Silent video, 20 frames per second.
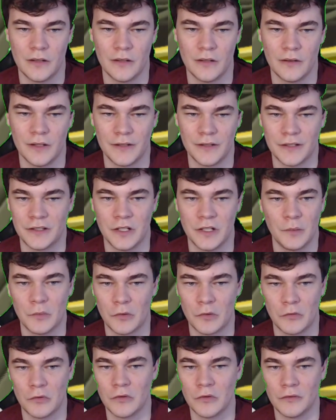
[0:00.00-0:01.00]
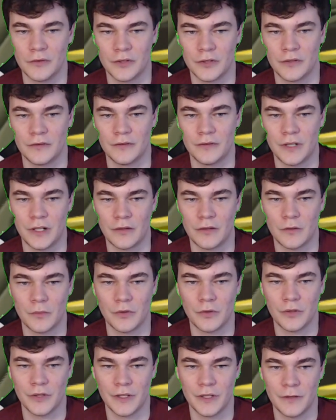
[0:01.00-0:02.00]
like the Timberwolves are terrible
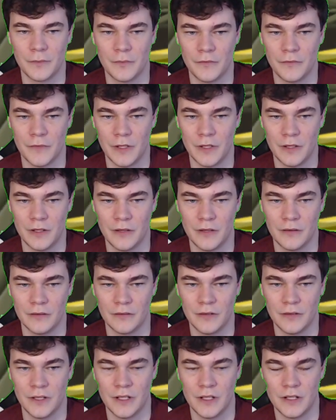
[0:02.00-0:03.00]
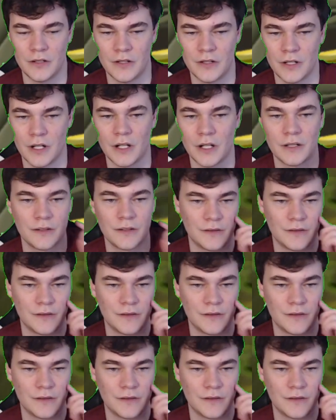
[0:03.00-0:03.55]
and they they hitting shots. I